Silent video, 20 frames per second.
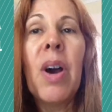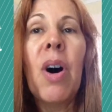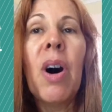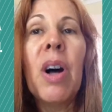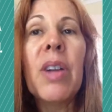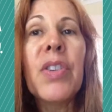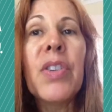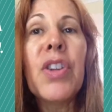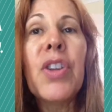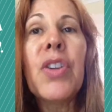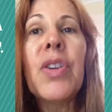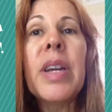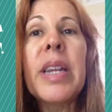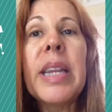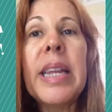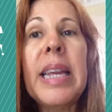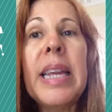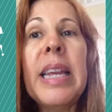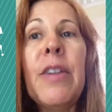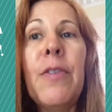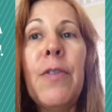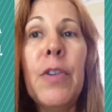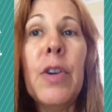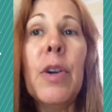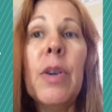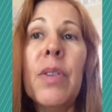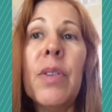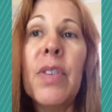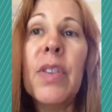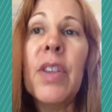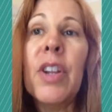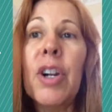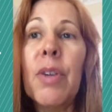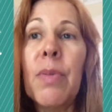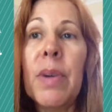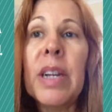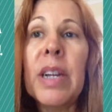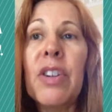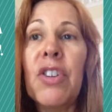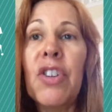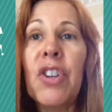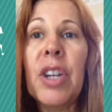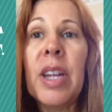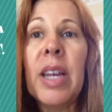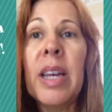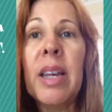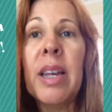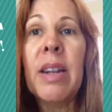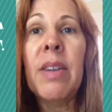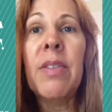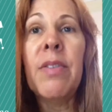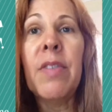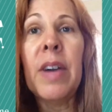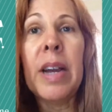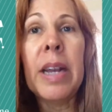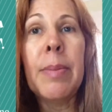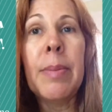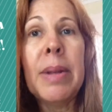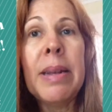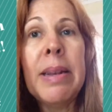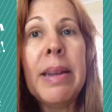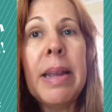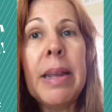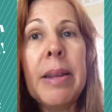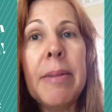Also, you could eat foods that are rich in vitamin D.